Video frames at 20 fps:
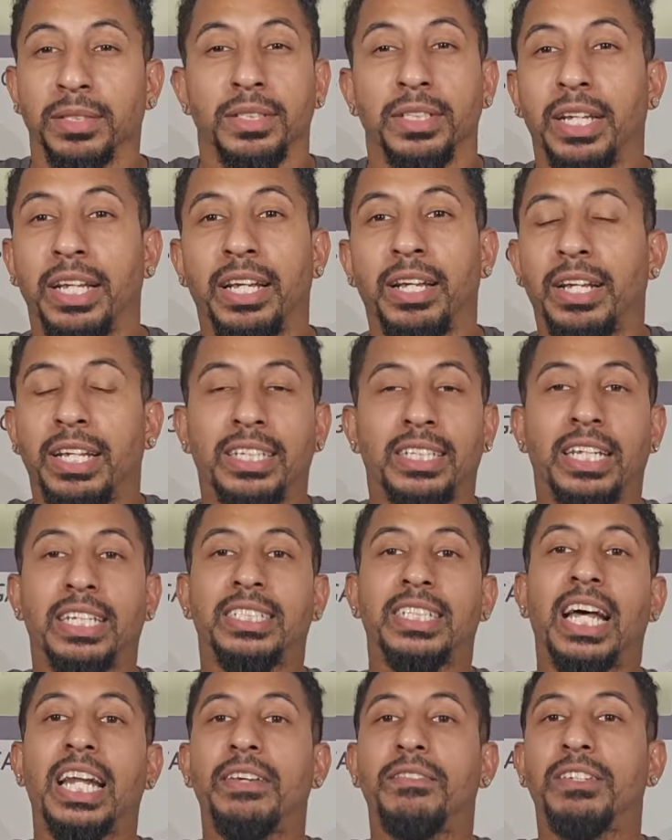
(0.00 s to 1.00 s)
it, it's
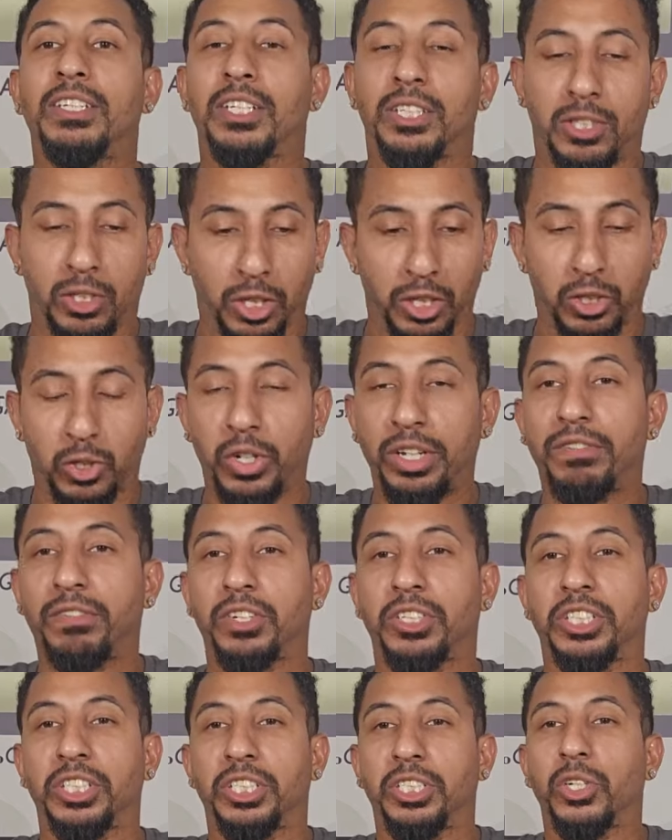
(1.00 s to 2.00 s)
not even the, the three
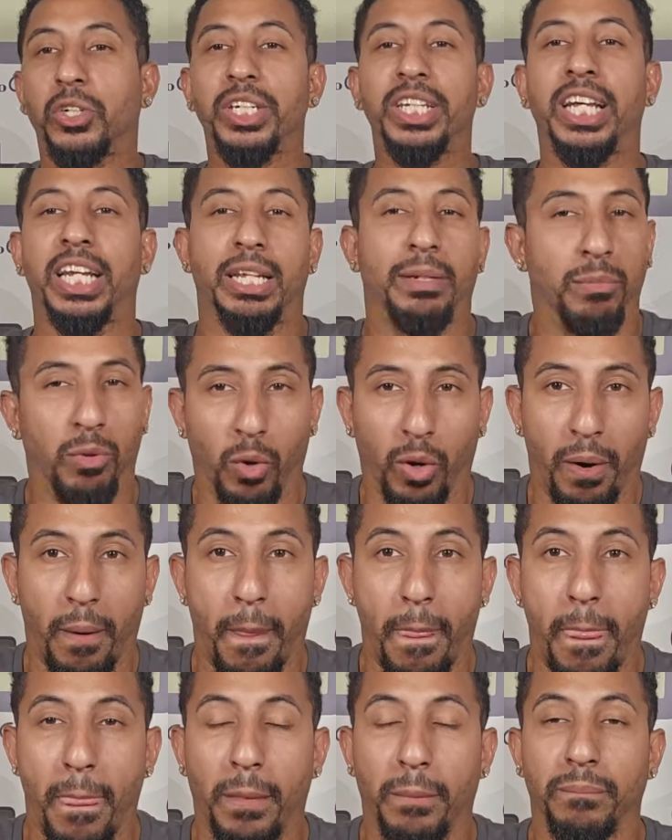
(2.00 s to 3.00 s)
versus three anymore.
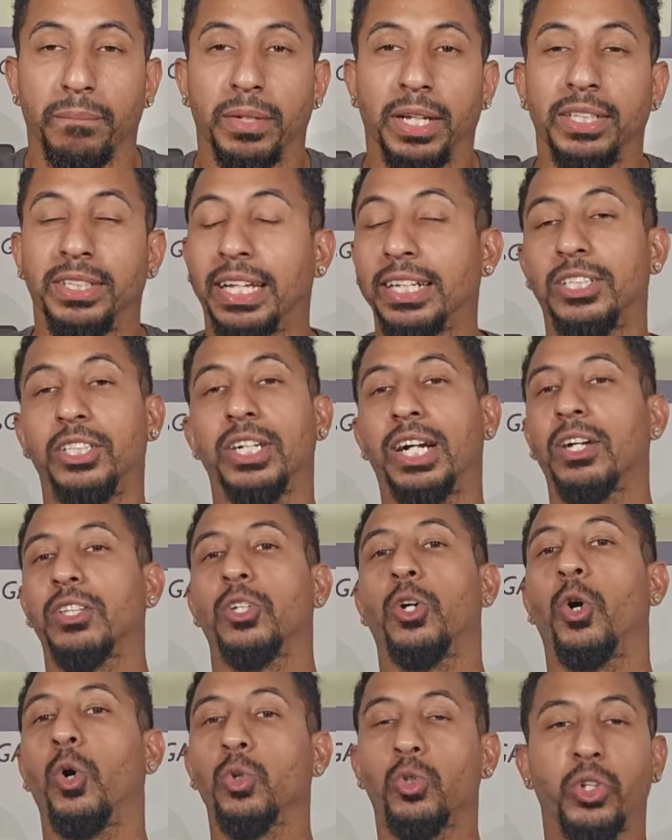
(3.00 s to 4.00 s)
They, they took out
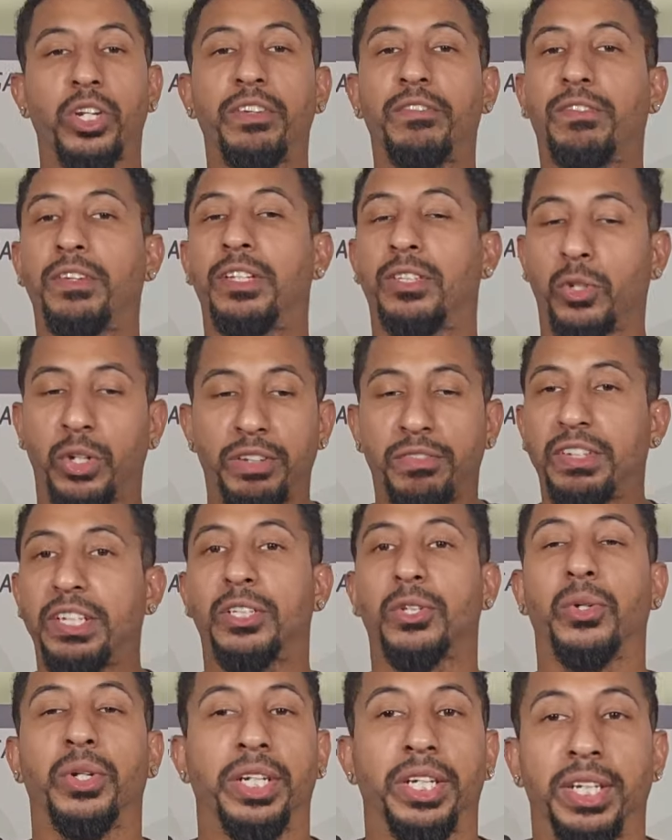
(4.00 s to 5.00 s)
the whole three three v
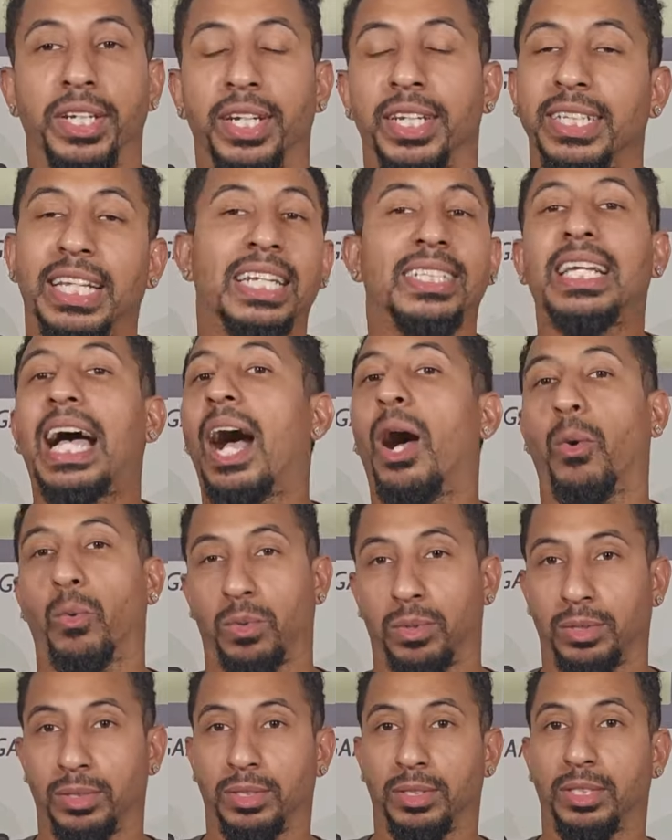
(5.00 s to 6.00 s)
three. That's out.
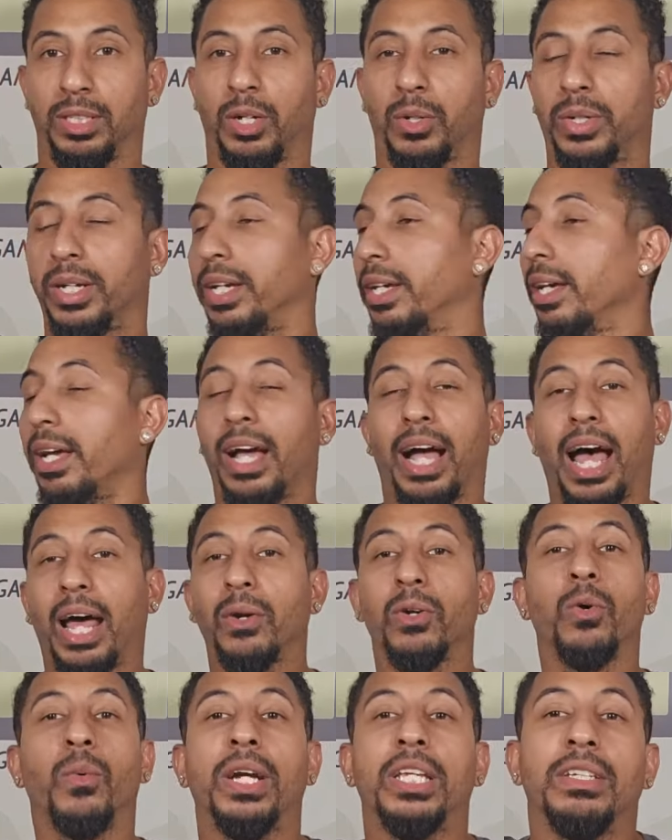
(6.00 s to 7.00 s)
Okay, I
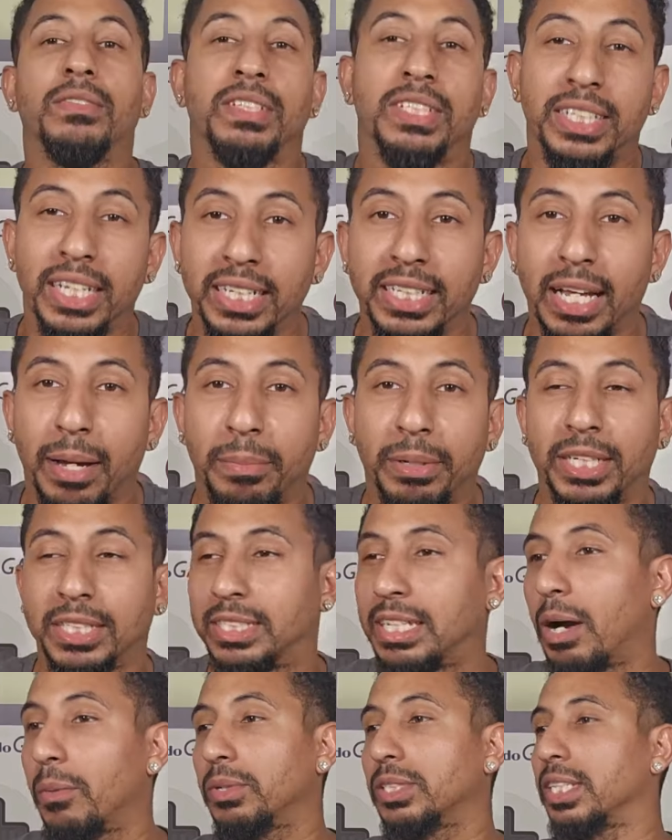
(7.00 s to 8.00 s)
don't know why you even did that because
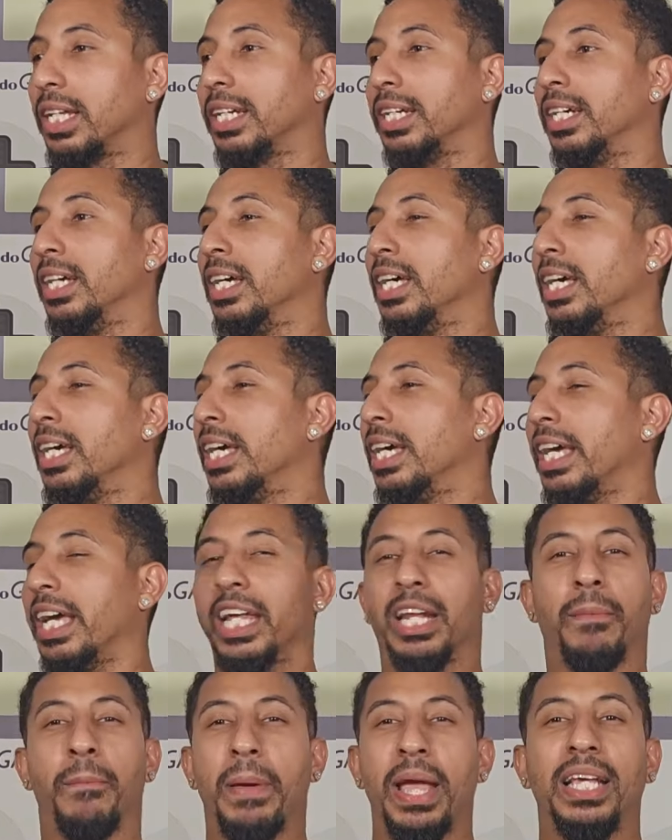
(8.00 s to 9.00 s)
that was like
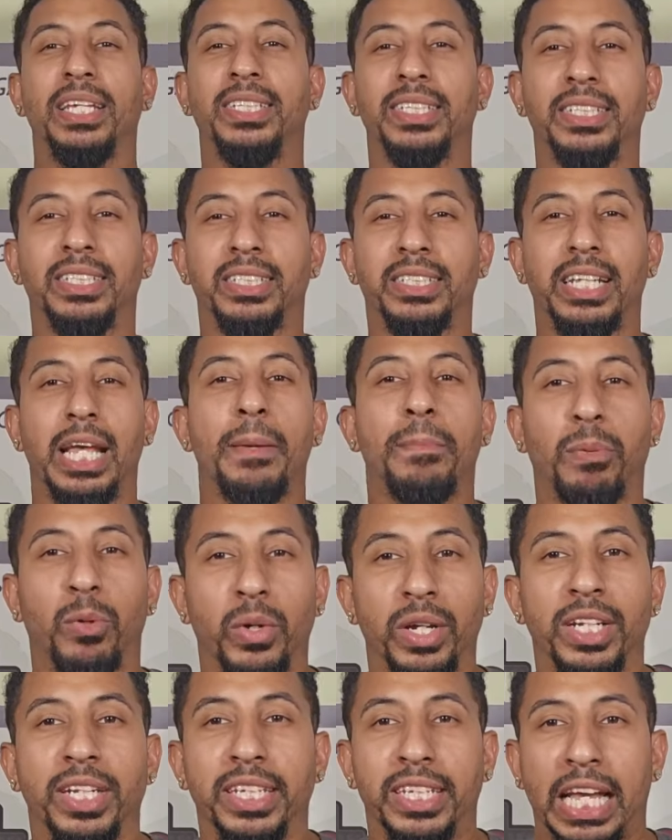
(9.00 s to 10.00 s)
an amazing staple
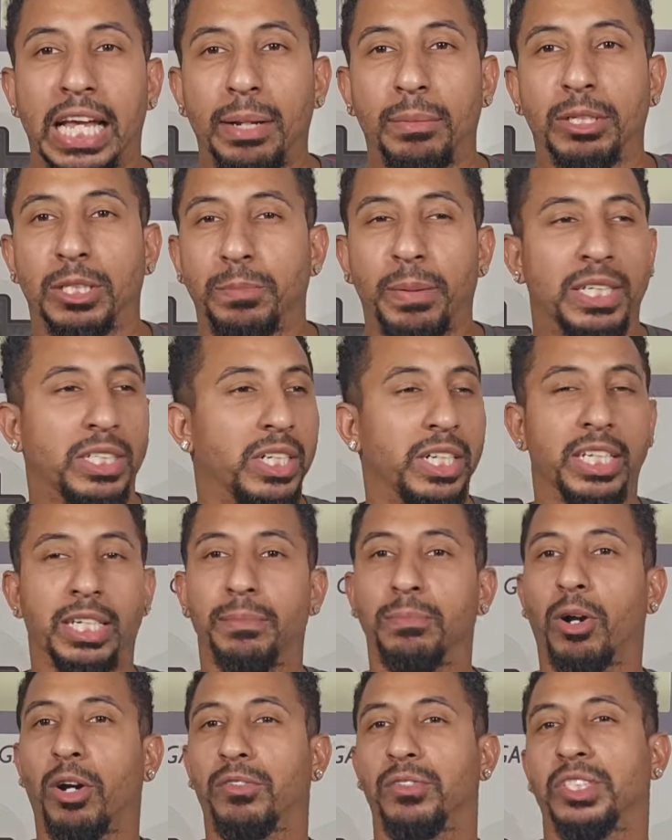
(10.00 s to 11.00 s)
in the game, especially
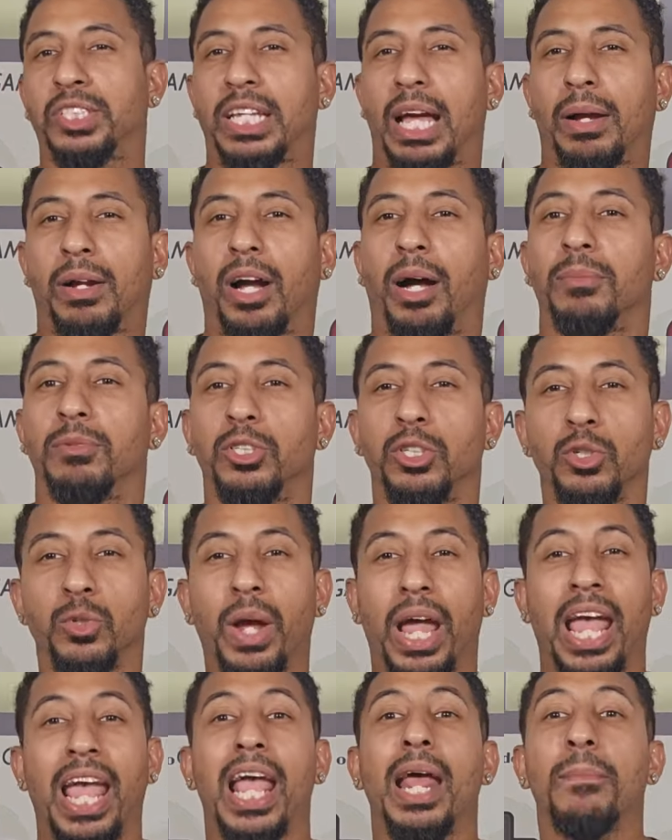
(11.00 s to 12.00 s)
in Marvel's Capcom 2
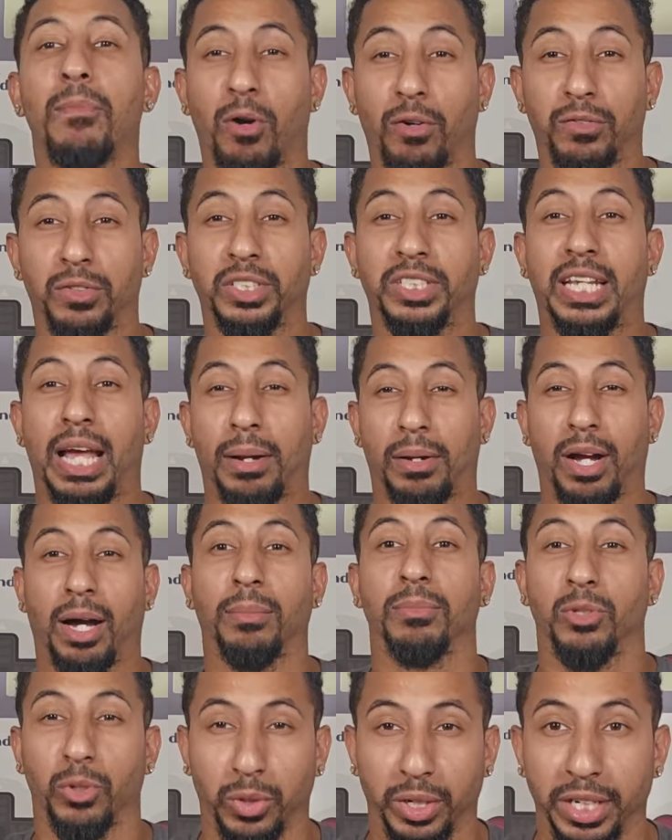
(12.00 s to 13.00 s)
and Marvel's
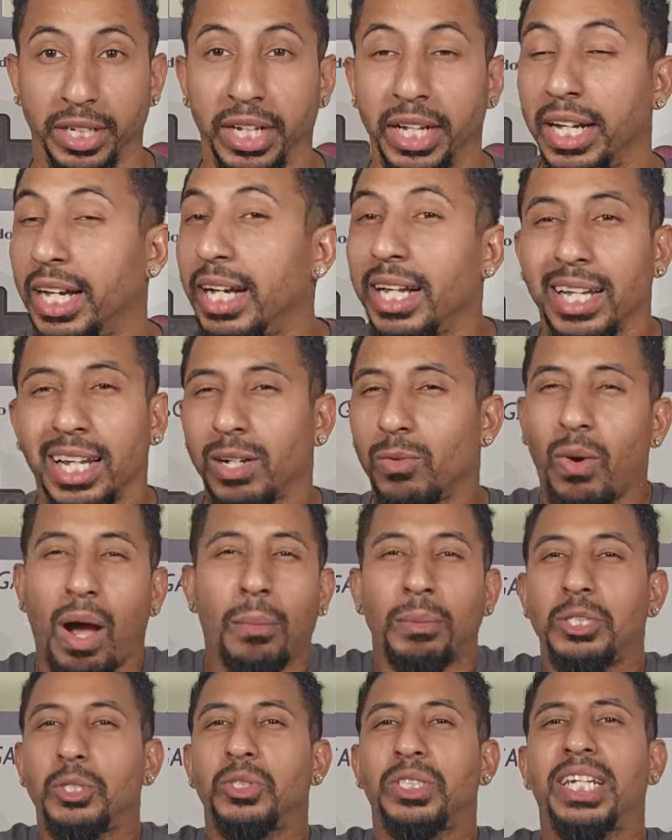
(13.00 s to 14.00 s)
Capcom 3. Like, why
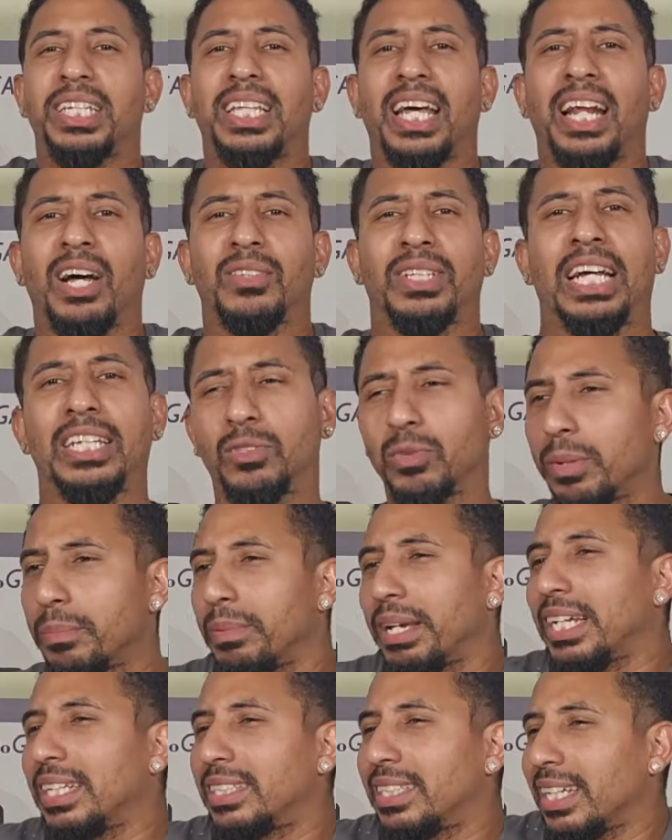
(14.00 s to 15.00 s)
would you take that out? That's what
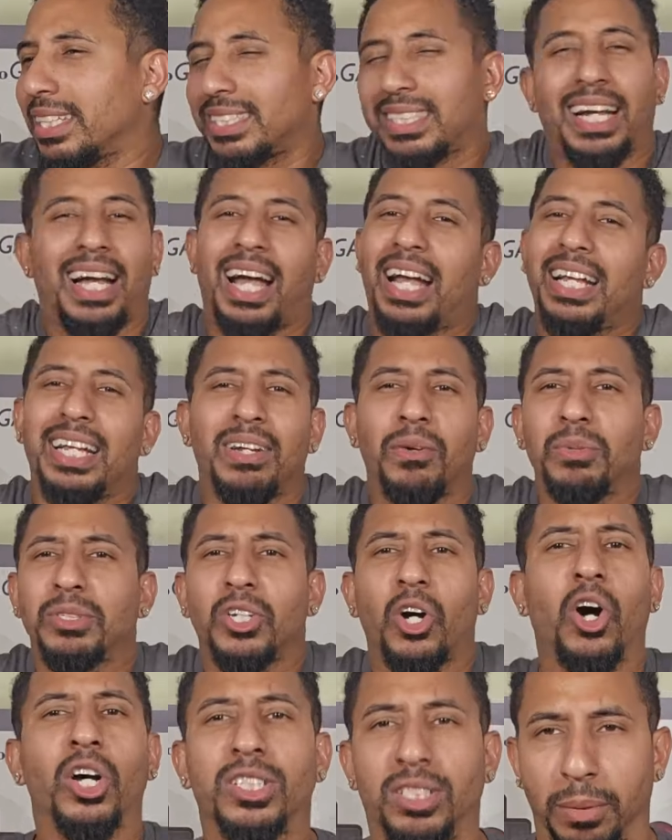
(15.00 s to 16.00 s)
made that. It was
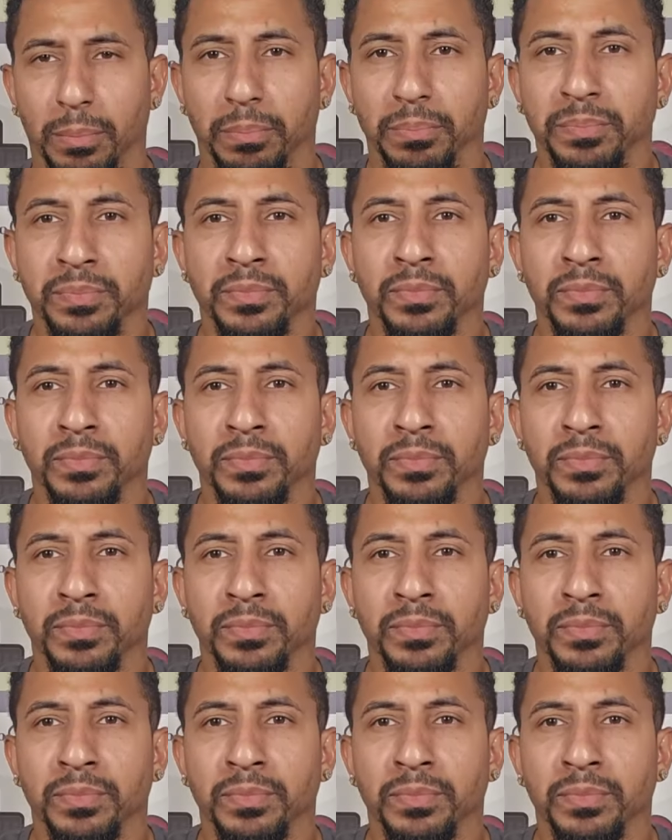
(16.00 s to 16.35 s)
awesome.